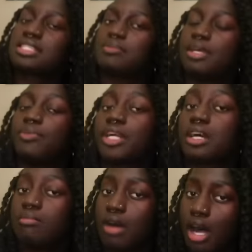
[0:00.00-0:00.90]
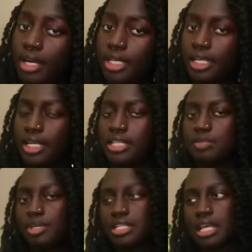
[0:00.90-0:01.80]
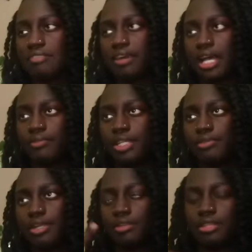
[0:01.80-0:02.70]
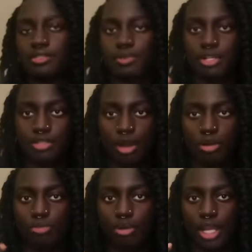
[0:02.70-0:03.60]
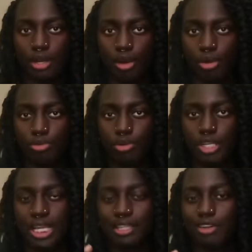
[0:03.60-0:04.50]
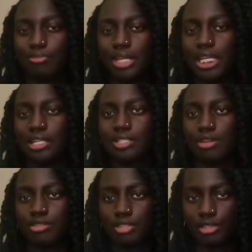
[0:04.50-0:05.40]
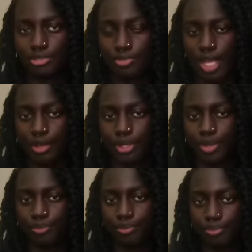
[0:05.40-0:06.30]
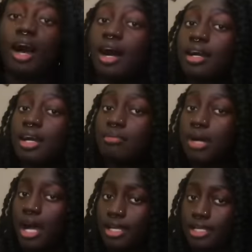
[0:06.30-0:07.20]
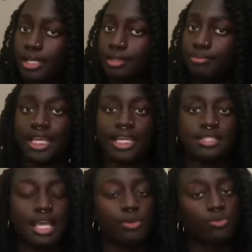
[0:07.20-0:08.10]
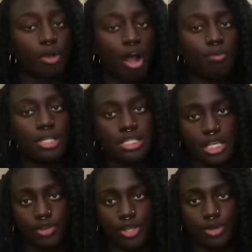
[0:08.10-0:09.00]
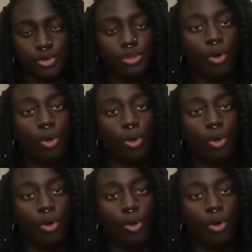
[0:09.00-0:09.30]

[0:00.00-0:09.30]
explain what a commodity is, because I find when you hear these words over and over again, their meanings start to lose value. A commodity is a raw material